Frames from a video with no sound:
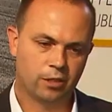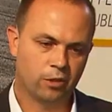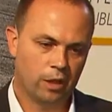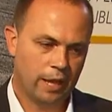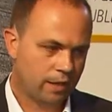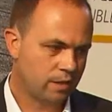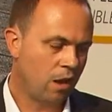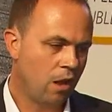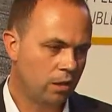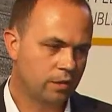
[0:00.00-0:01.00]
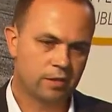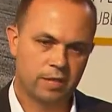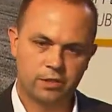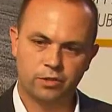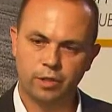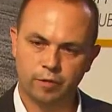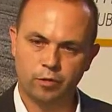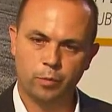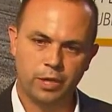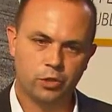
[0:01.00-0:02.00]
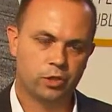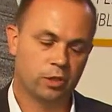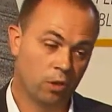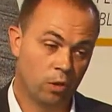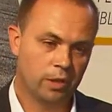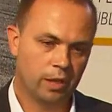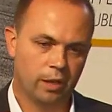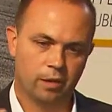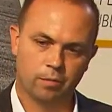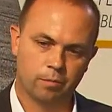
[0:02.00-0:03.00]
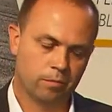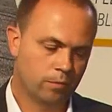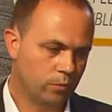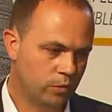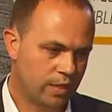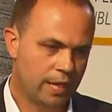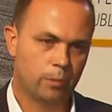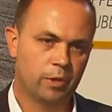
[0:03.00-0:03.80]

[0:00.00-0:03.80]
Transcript: collects all the sensor information and all the setup